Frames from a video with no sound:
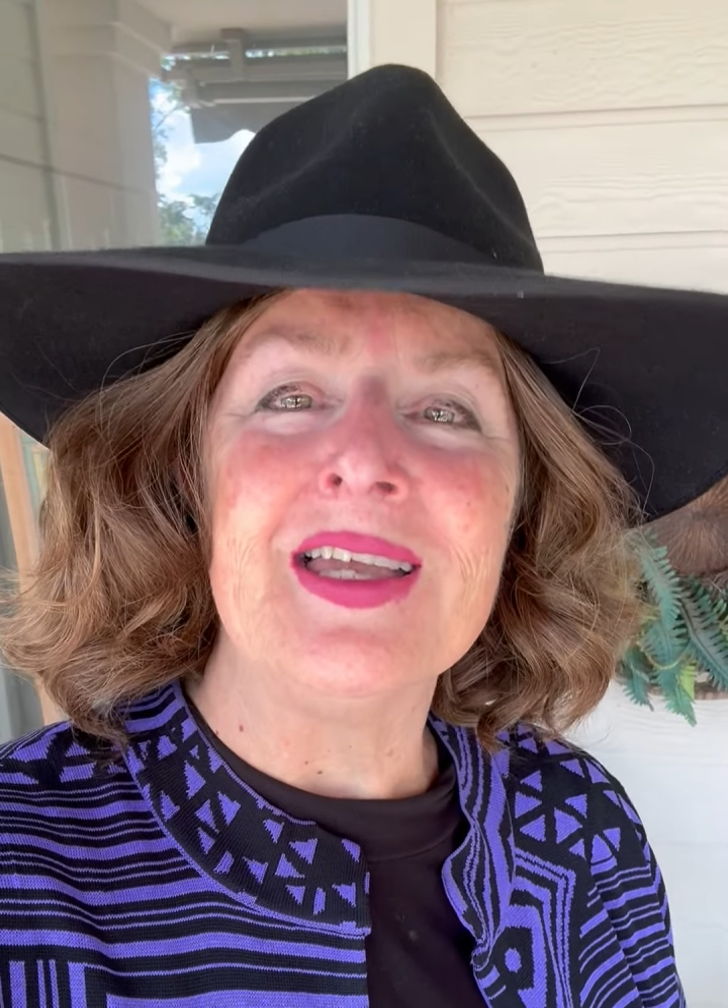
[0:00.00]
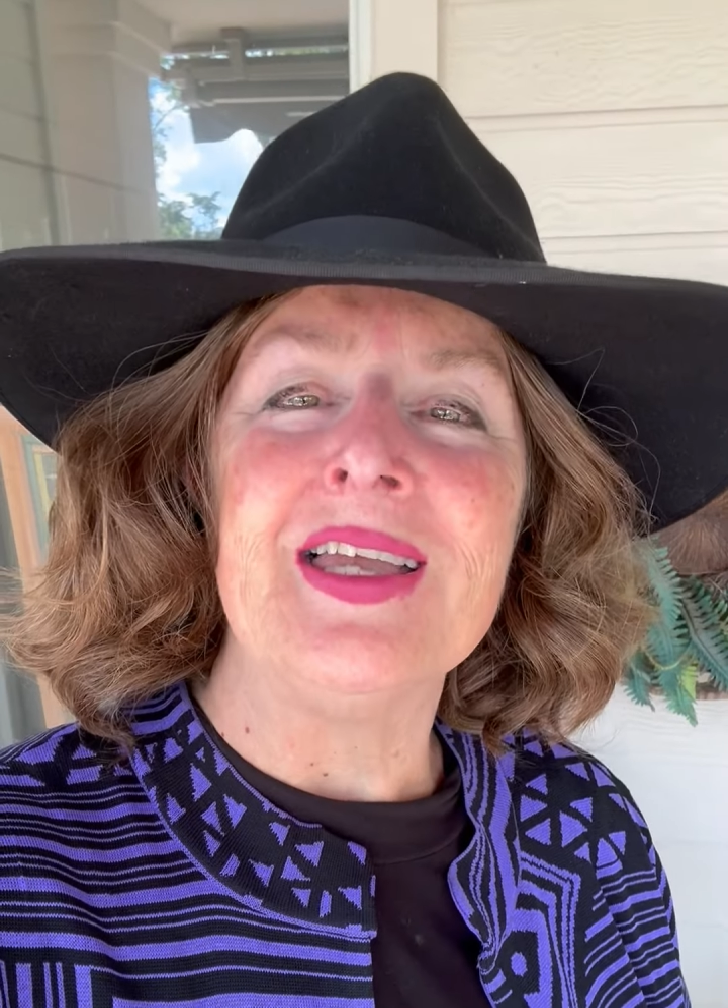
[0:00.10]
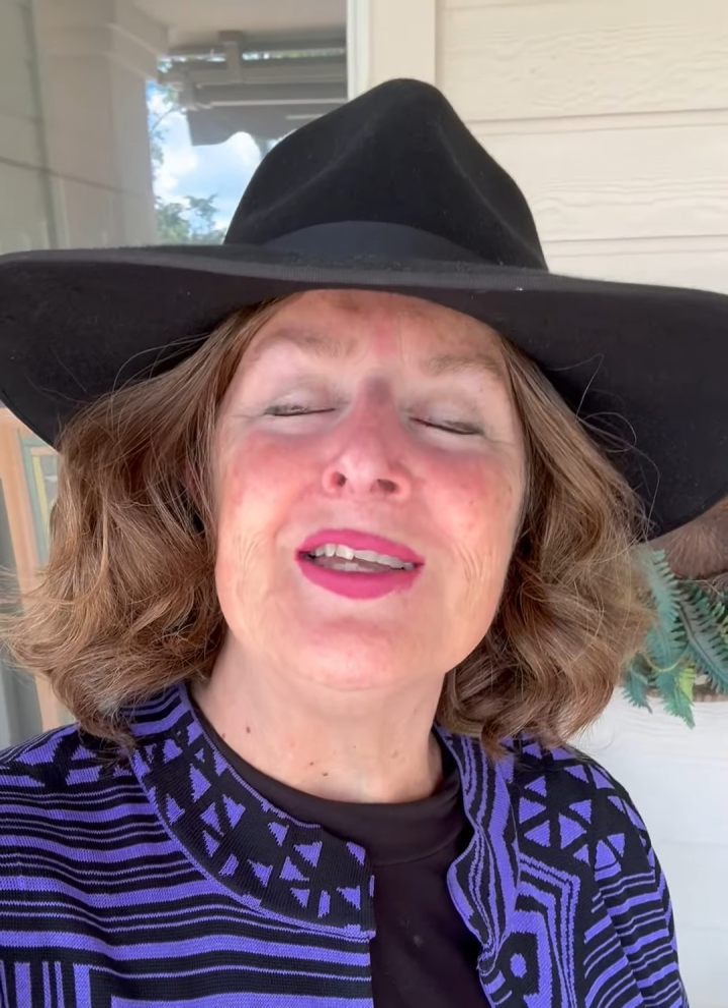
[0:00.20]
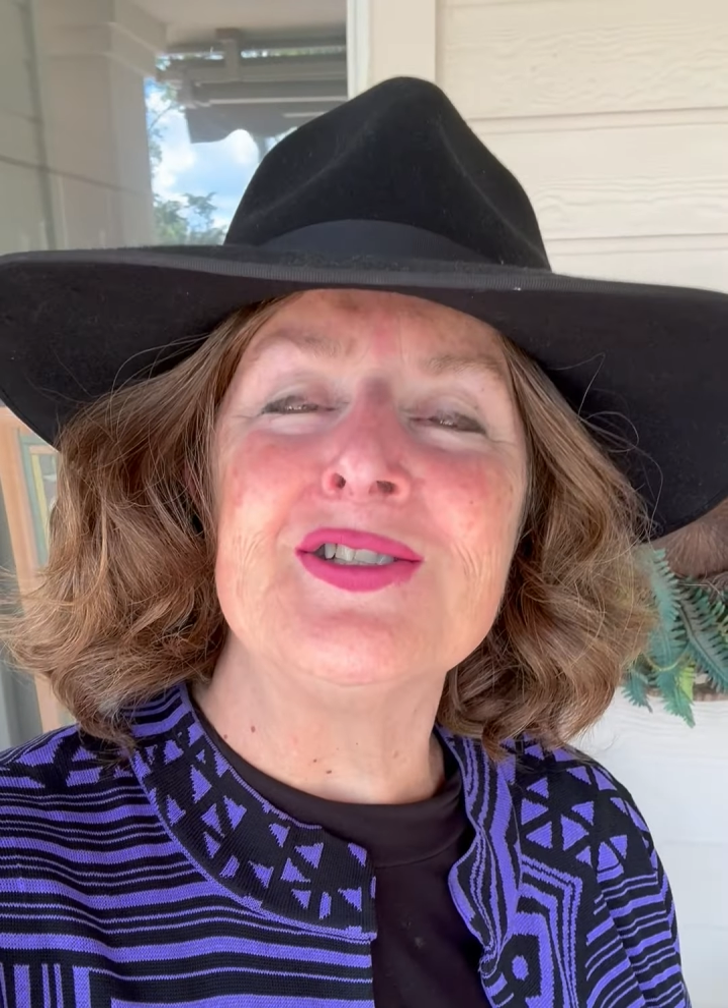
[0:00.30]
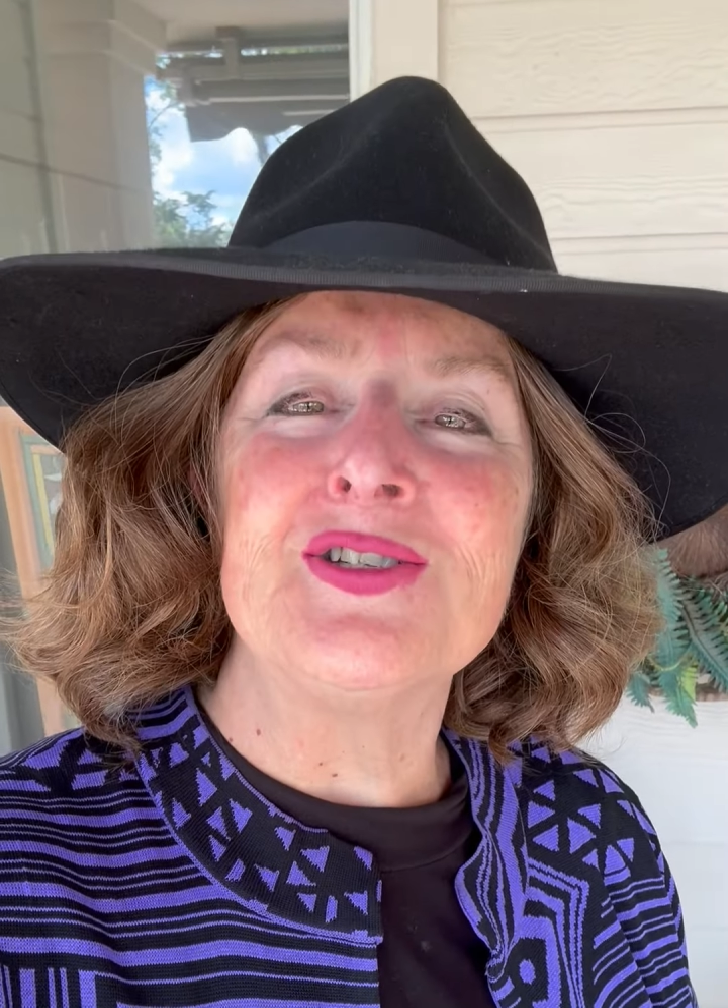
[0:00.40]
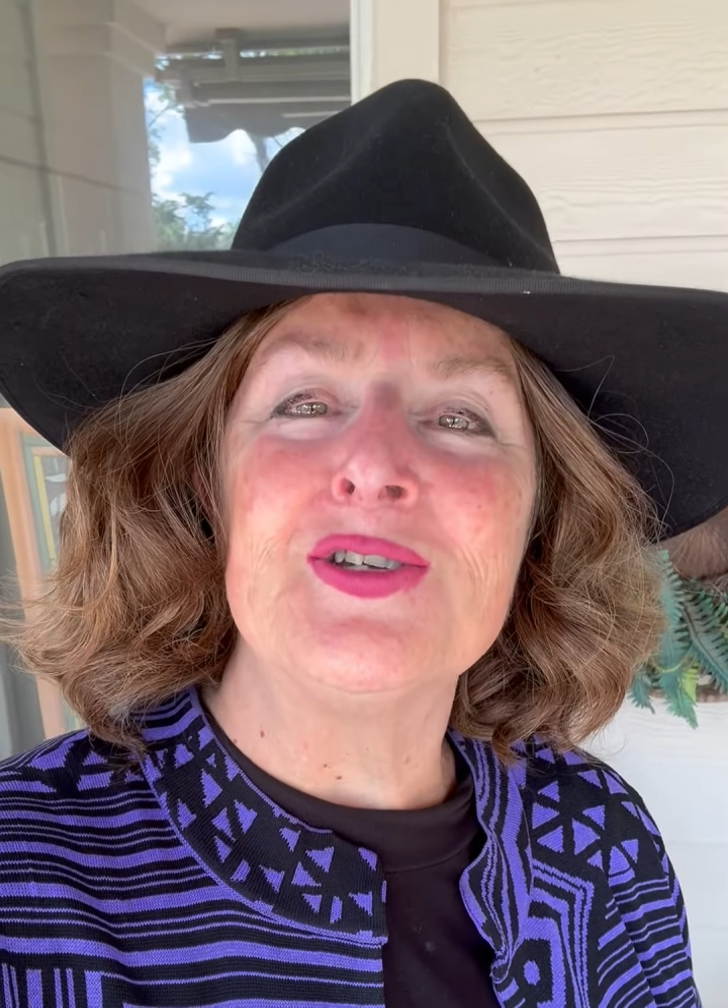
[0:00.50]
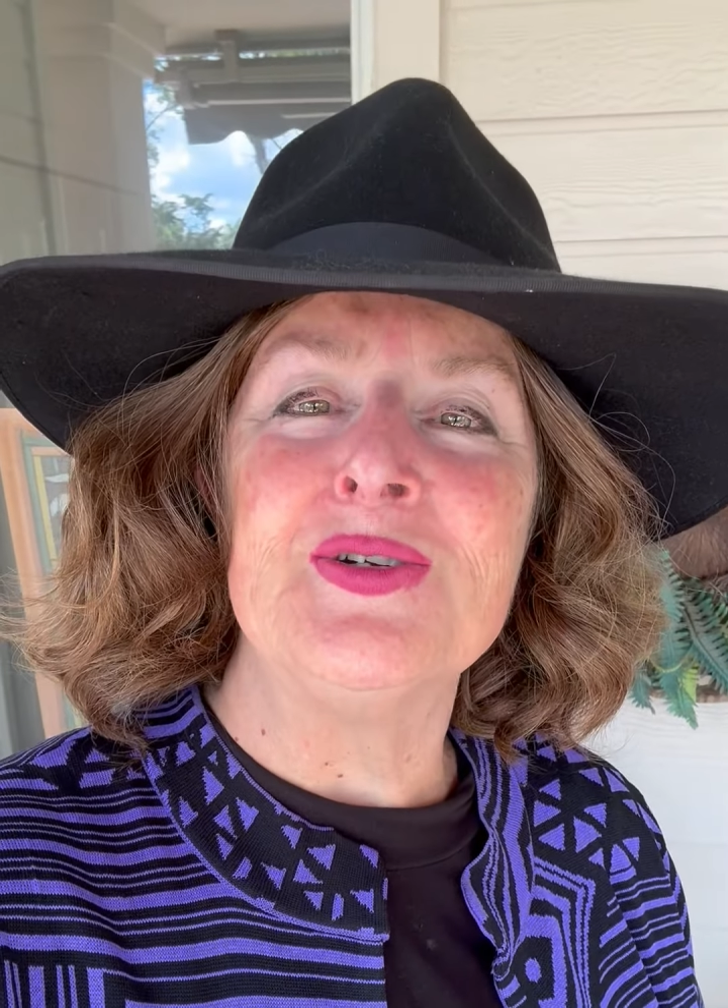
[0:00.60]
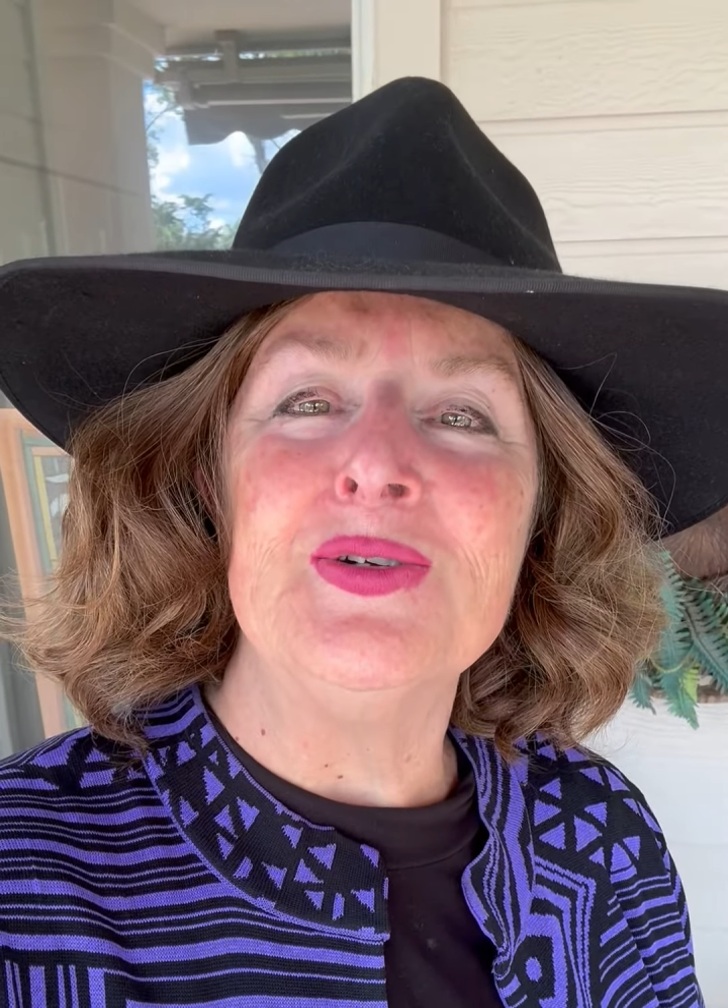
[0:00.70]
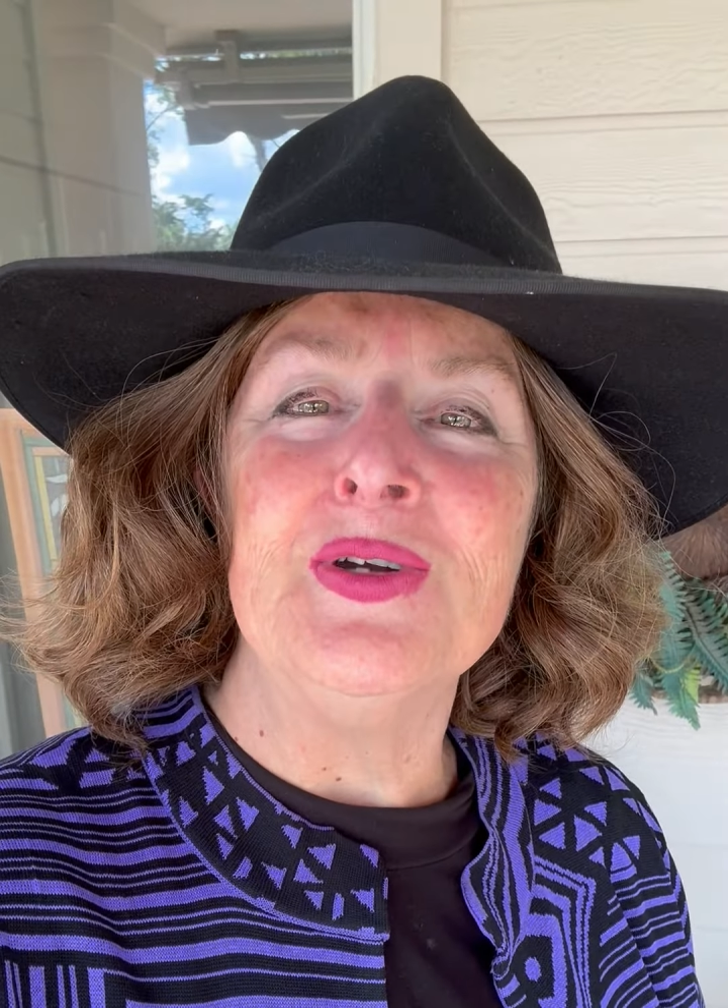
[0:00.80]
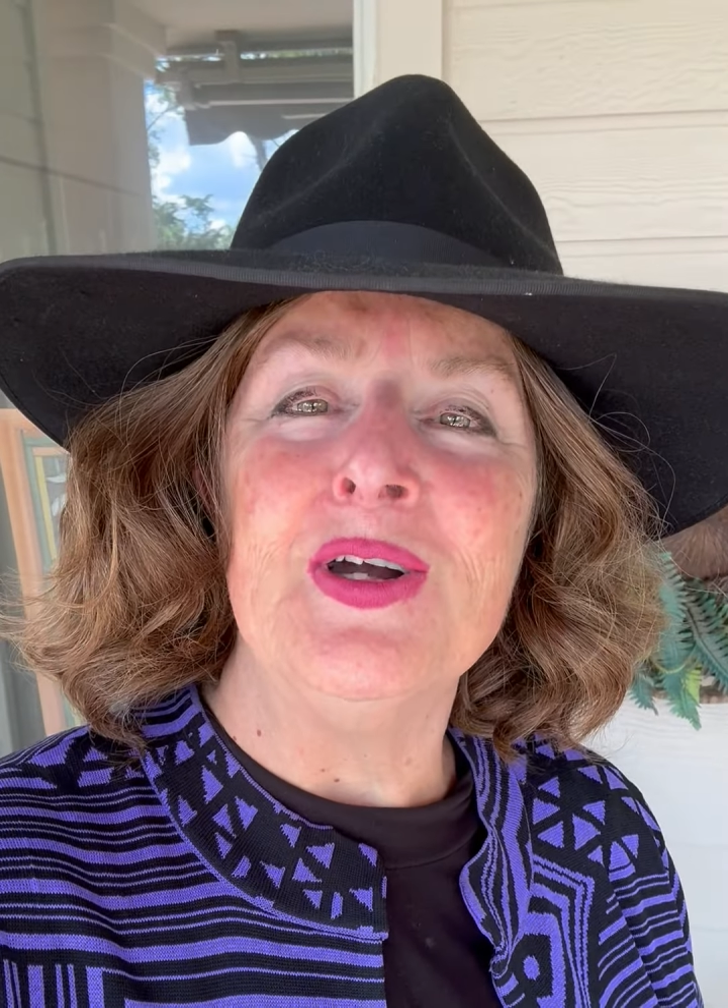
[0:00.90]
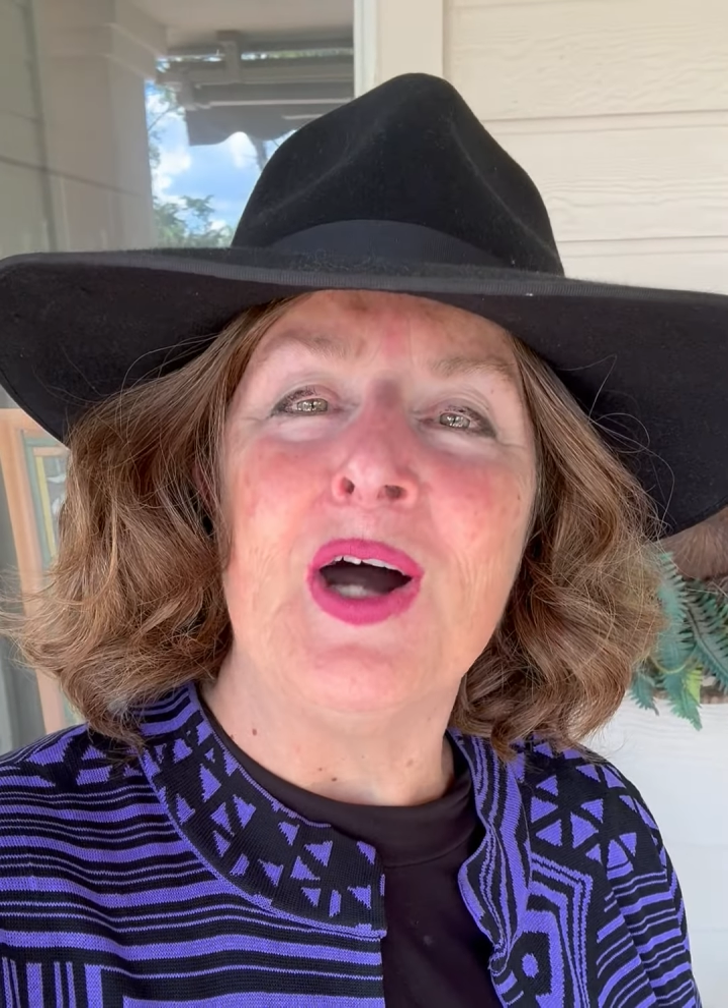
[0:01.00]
is to